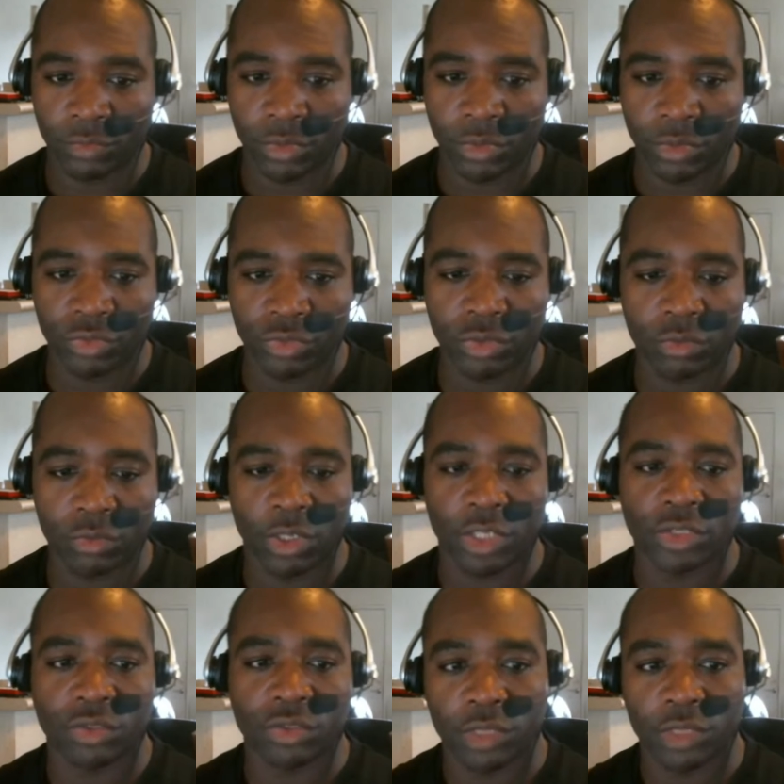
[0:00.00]
for those who
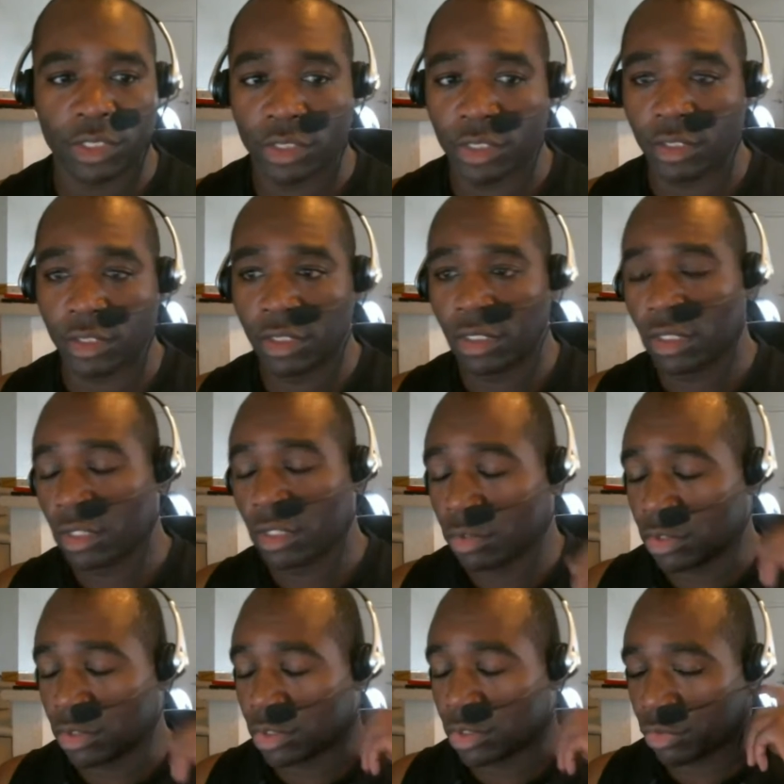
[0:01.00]
are interested,
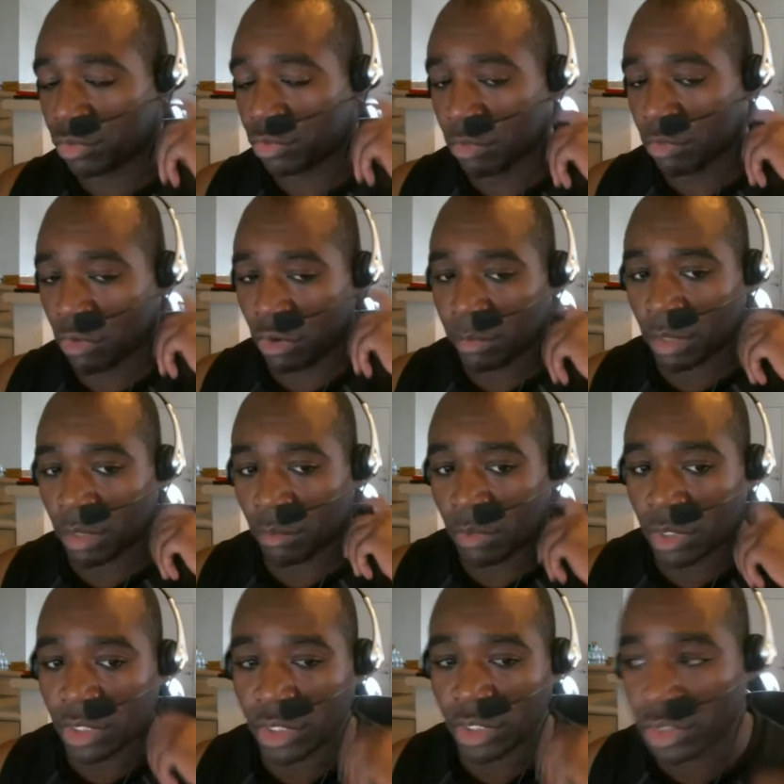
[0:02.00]
you can show them more about
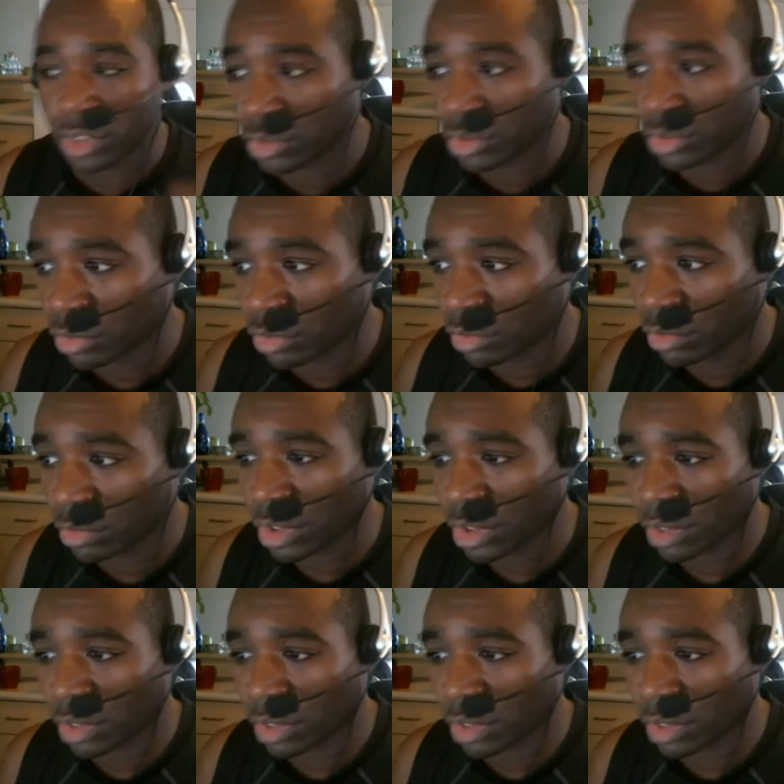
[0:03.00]
what it is that you're doing.